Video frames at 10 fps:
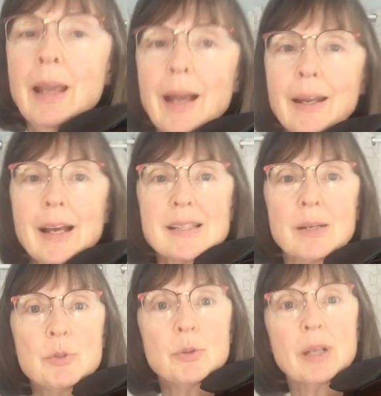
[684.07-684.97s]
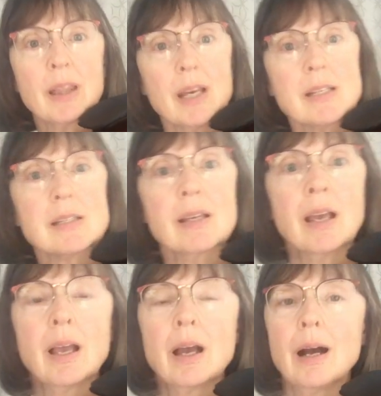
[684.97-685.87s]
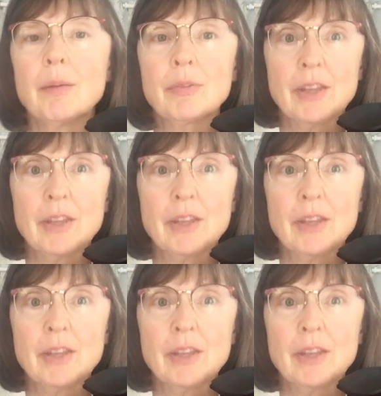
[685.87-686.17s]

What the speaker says: And as I'm doing this, I'm